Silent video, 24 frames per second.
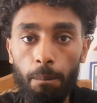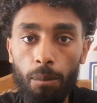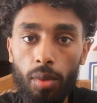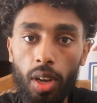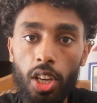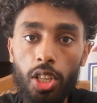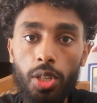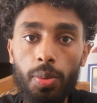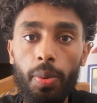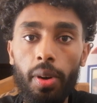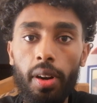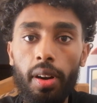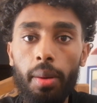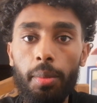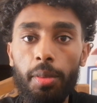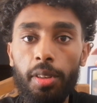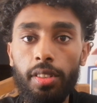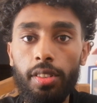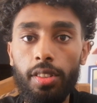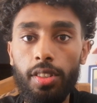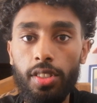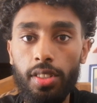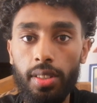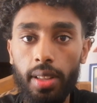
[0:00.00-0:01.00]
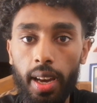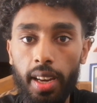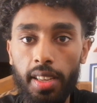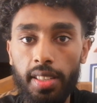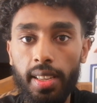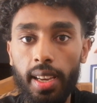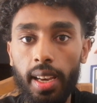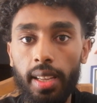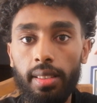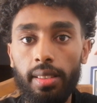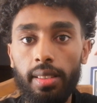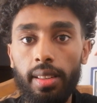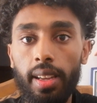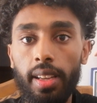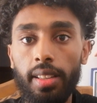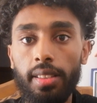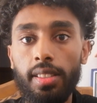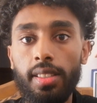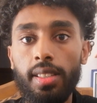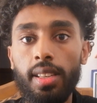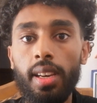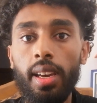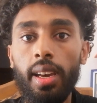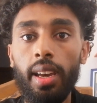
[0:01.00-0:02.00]
ICE parameters, the ICE
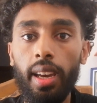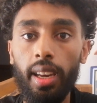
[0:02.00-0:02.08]
candidates,